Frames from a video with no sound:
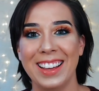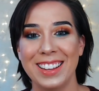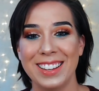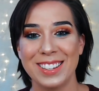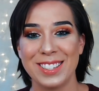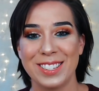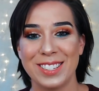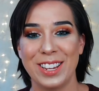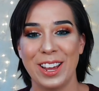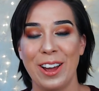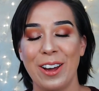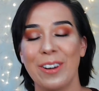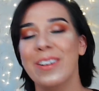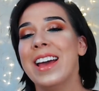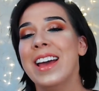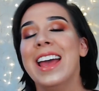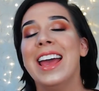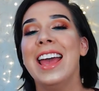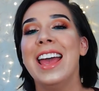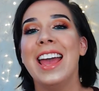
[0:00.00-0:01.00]
So
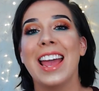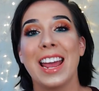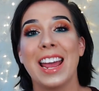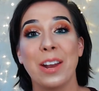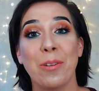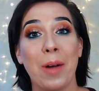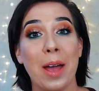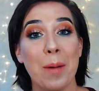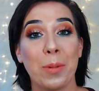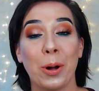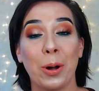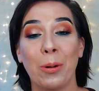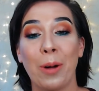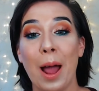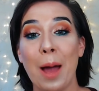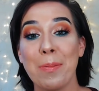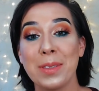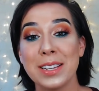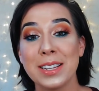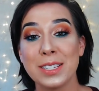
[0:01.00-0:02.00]
anyway, I'm gonna
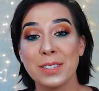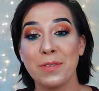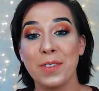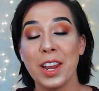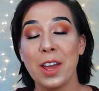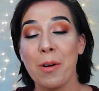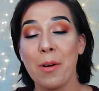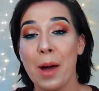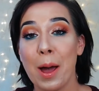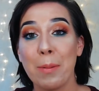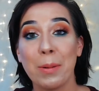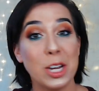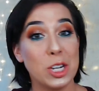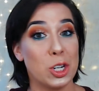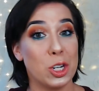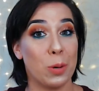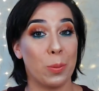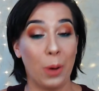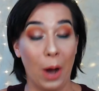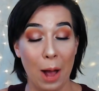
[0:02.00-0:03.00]
wrap this video up because
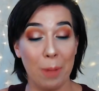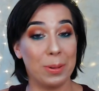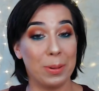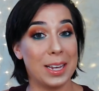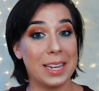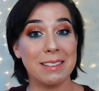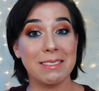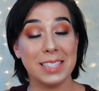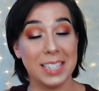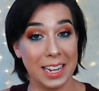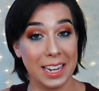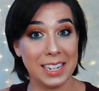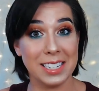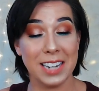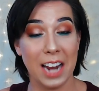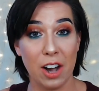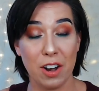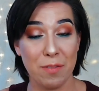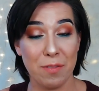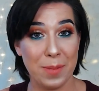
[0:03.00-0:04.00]
you're probably sick and
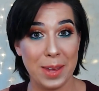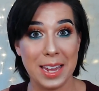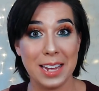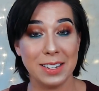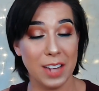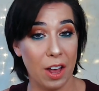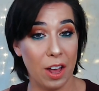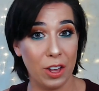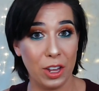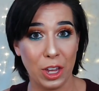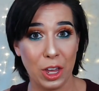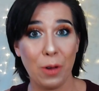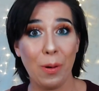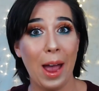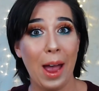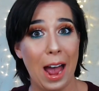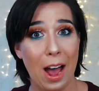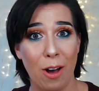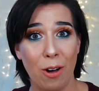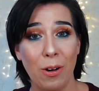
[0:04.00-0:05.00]
tired of me telling you
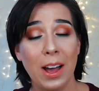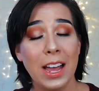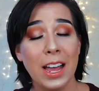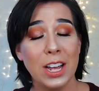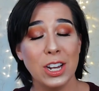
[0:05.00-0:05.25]
how